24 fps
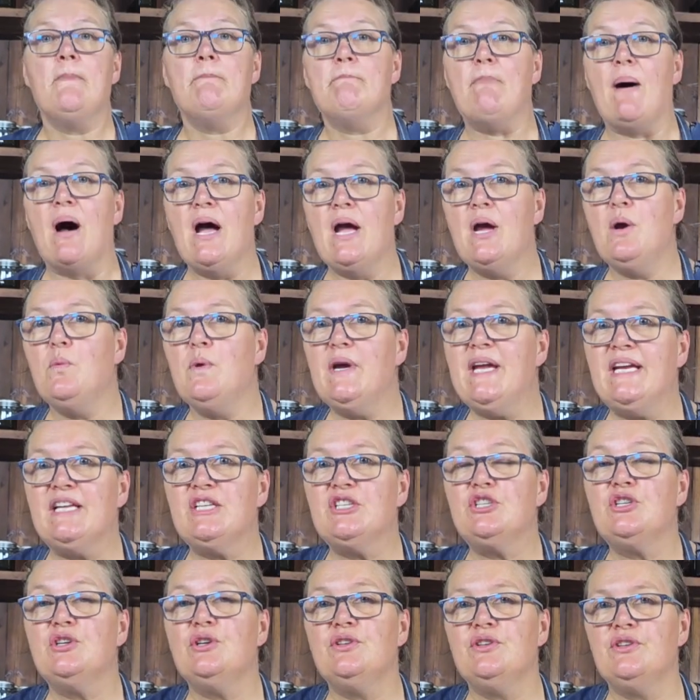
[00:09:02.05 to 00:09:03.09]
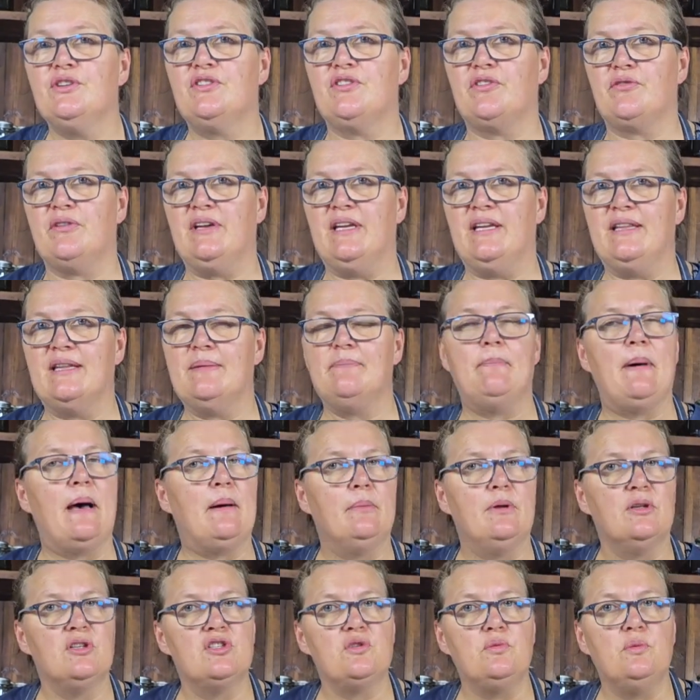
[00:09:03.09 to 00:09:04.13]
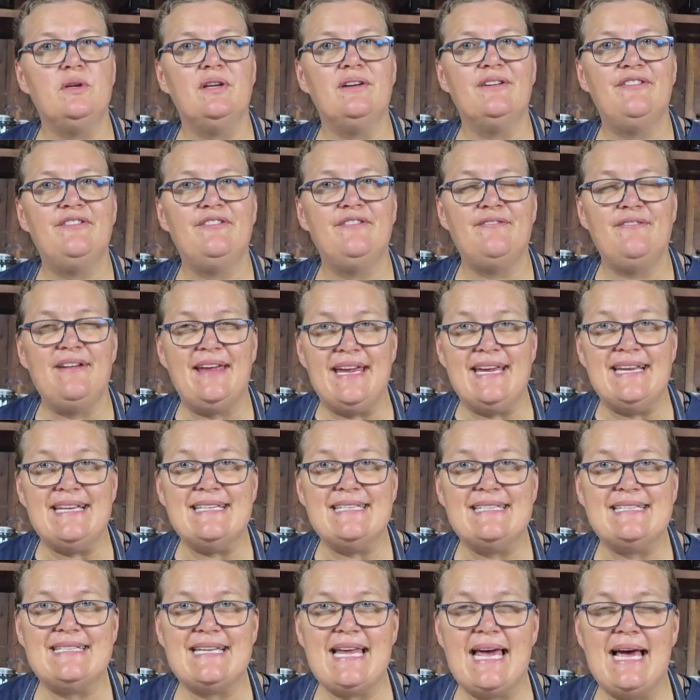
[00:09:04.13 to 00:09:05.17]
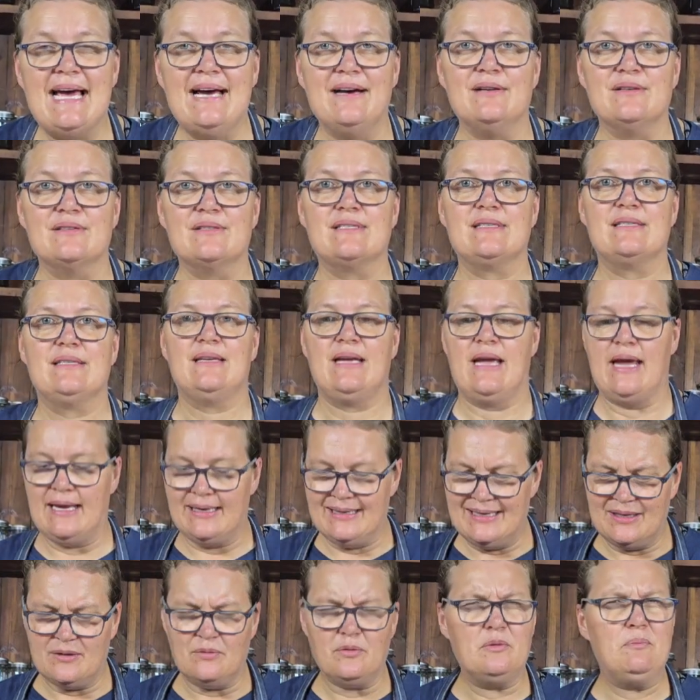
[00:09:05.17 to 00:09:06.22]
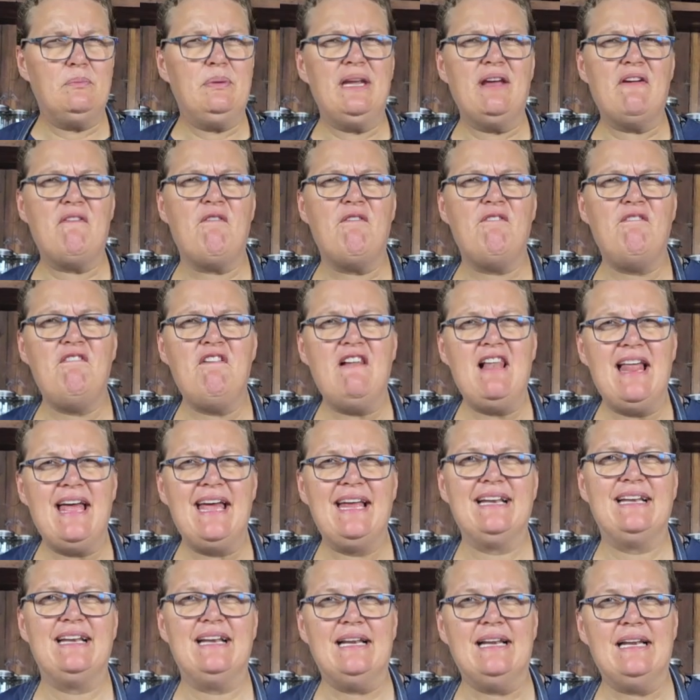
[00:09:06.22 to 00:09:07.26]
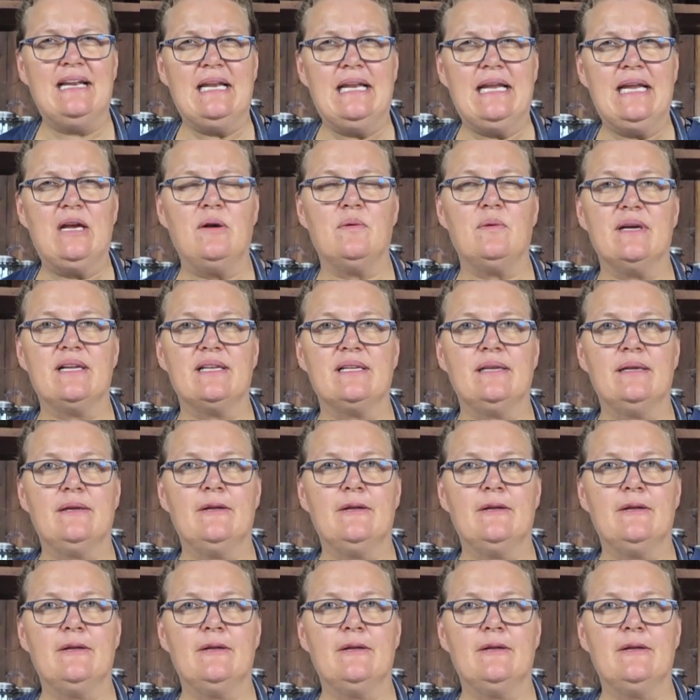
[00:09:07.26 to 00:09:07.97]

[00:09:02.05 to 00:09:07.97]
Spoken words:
By week 2 to 3, the bubbles would have phased out and it would be a flat liquid.